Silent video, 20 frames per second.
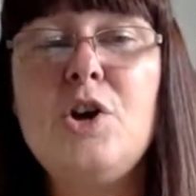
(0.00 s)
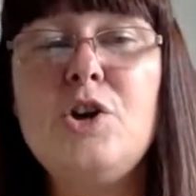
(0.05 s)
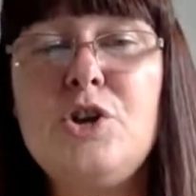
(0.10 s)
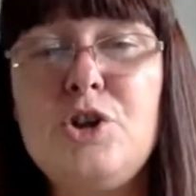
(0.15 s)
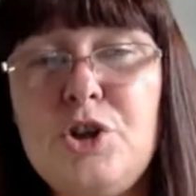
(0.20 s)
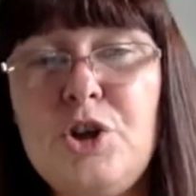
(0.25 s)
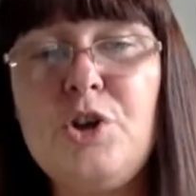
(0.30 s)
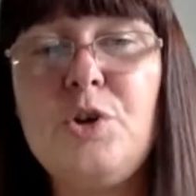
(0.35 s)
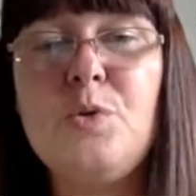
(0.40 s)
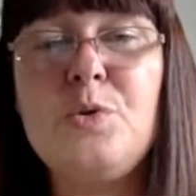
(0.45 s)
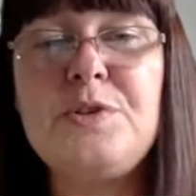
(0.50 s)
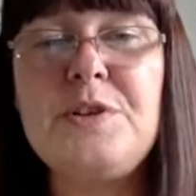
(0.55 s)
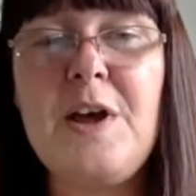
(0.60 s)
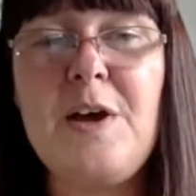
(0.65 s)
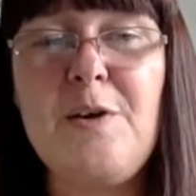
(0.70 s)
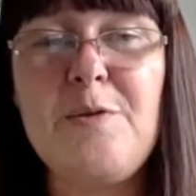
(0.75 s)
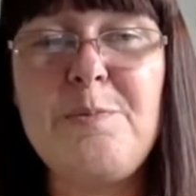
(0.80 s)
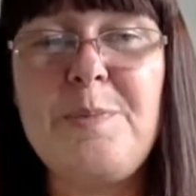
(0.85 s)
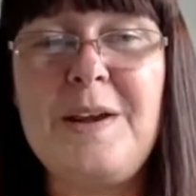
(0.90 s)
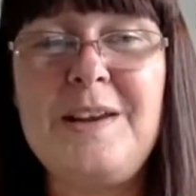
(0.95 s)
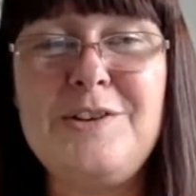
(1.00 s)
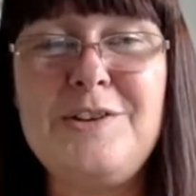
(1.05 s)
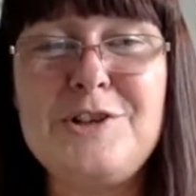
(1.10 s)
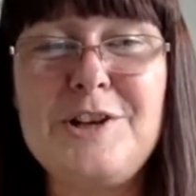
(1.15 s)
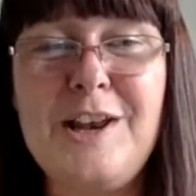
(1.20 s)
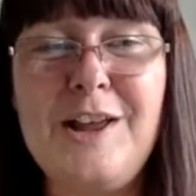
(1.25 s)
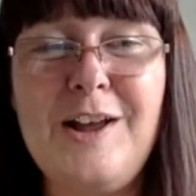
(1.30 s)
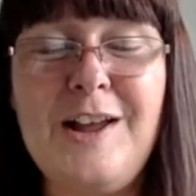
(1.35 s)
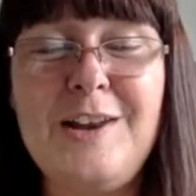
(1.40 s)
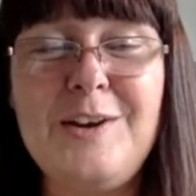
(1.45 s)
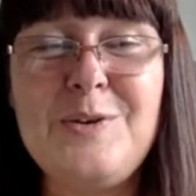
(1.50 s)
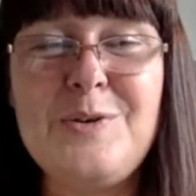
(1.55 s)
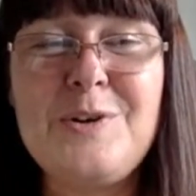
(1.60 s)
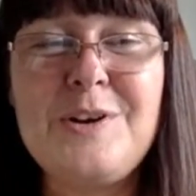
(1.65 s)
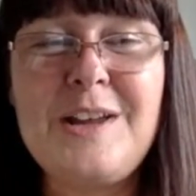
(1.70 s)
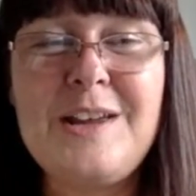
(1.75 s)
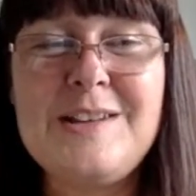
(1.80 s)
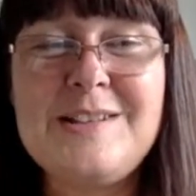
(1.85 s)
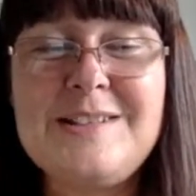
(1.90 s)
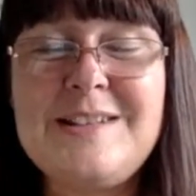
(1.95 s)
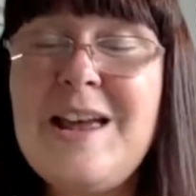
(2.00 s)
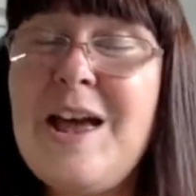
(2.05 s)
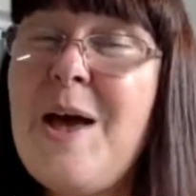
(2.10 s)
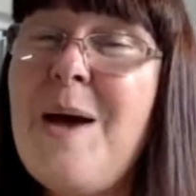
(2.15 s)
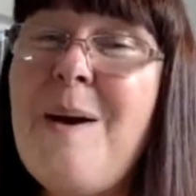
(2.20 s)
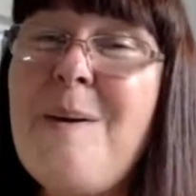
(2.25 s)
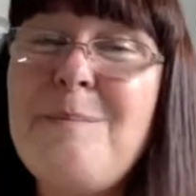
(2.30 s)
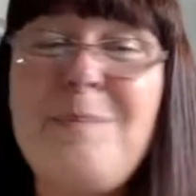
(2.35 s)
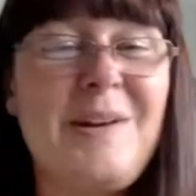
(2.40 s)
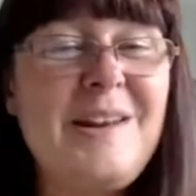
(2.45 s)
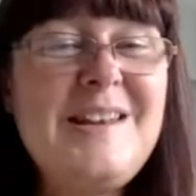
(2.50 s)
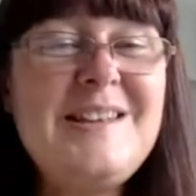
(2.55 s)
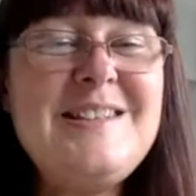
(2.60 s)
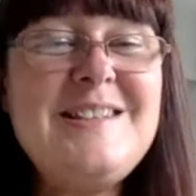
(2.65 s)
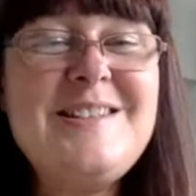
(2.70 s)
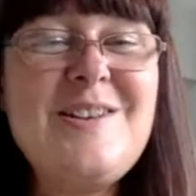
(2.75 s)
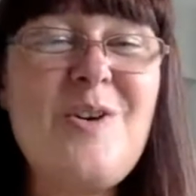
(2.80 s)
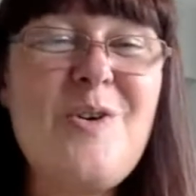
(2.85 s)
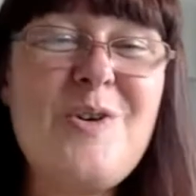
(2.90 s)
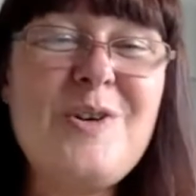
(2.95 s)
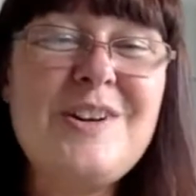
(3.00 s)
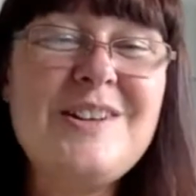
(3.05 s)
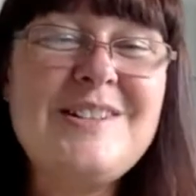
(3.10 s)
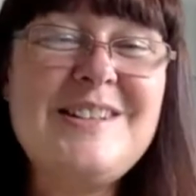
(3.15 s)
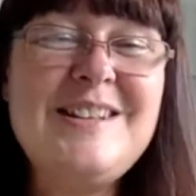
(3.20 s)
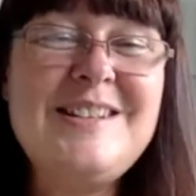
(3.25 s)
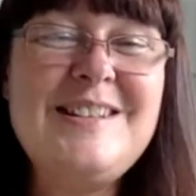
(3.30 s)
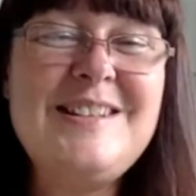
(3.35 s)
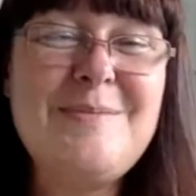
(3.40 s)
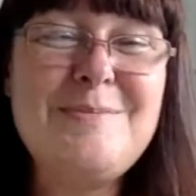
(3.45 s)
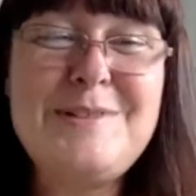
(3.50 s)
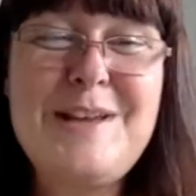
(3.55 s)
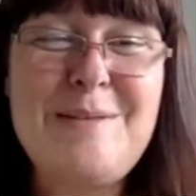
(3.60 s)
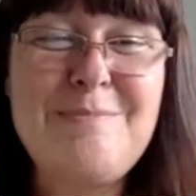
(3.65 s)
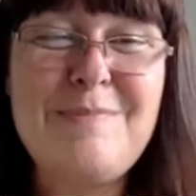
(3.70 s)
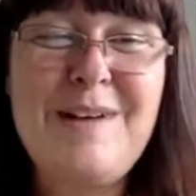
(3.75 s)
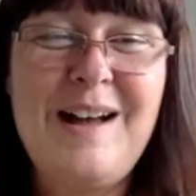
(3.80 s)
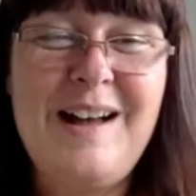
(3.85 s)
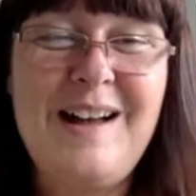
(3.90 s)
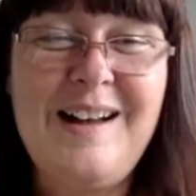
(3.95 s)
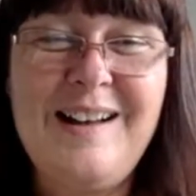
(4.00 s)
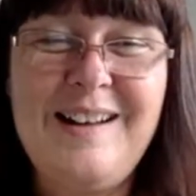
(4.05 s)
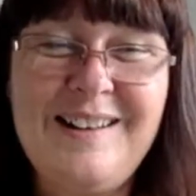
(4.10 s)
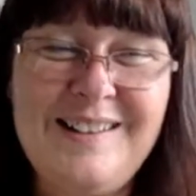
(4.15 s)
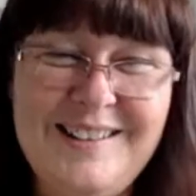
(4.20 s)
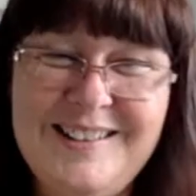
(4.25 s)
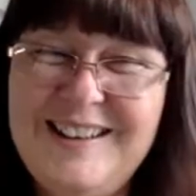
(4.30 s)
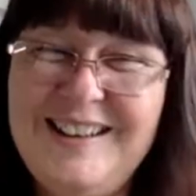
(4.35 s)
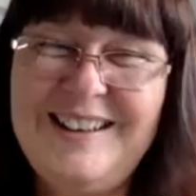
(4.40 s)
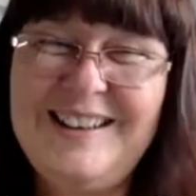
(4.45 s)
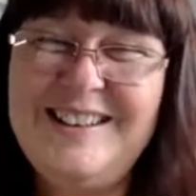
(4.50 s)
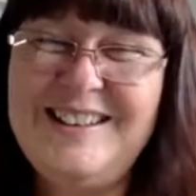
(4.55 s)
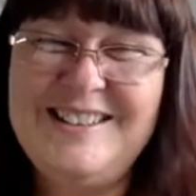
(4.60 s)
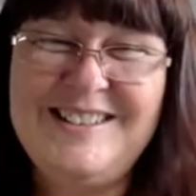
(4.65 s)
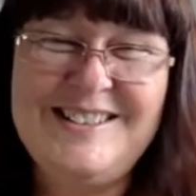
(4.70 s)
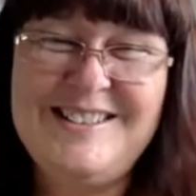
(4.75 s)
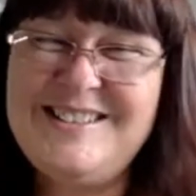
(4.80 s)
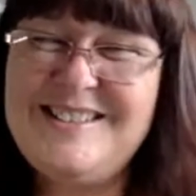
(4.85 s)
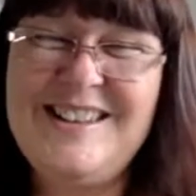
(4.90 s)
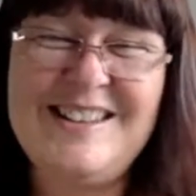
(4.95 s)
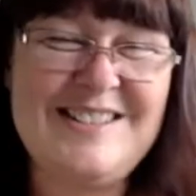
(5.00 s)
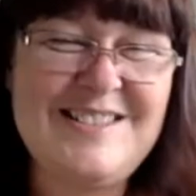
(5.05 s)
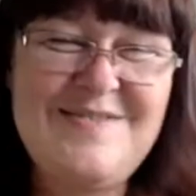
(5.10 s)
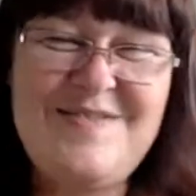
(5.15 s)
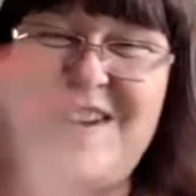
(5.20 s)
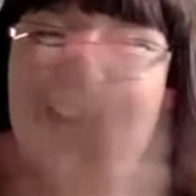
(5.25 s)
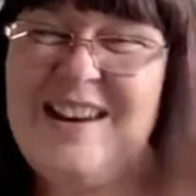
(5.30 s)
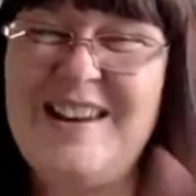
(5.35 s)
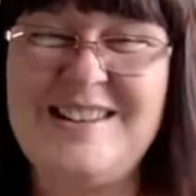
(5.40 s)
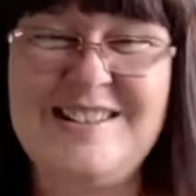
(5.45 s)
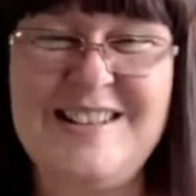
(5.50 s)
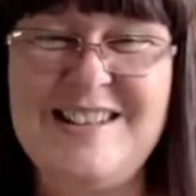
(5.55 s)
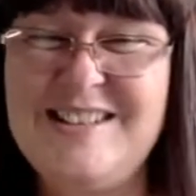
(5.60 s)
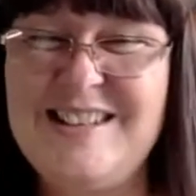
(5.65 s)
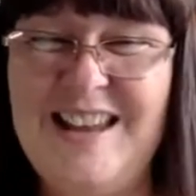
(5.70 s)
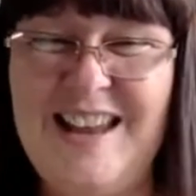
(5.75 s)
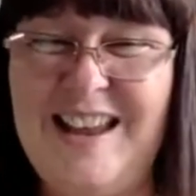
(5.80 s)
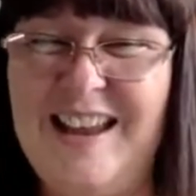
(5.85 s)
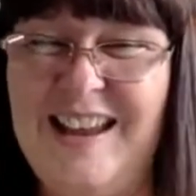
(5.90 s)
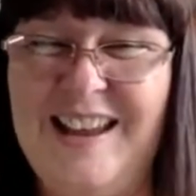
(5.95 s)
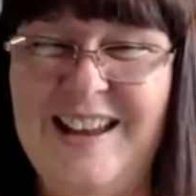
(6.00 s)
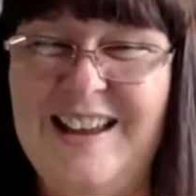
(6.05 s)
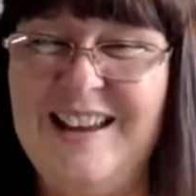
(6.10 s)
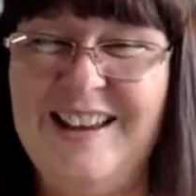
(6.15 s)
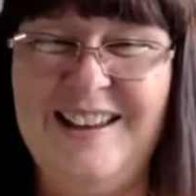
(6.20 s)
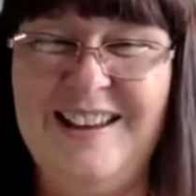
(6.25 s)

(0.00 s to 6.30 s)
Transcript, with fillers: Should also have been July and August, but it's August and September. Doesn't matter, does it?